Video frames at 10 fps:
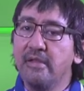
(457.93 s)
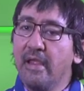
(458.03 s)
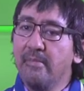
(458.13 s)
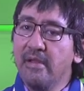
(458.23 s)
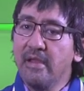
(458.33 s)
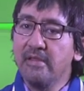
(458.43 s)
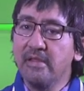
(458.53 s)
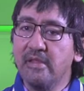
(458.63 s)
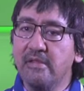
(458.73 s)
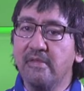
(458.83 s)
namely
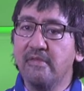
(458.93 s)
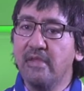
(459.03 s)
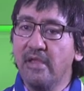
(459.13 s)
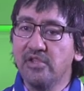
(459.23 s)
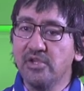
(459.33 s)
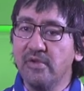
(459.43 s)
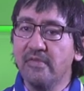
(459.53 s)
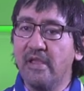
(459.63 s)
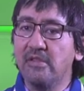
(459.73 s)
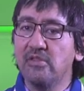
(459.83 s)
that it is
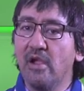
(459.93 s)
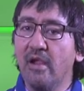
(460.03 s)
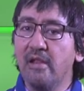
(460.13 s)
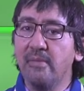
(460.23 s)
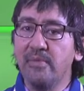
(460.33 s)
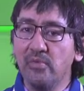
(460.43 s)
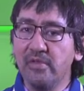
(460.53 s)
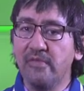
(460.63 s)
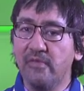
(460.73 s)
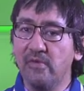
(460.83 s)
nature's entirely
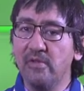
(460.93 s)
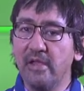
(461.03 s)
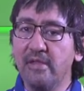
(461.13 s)
beautiful,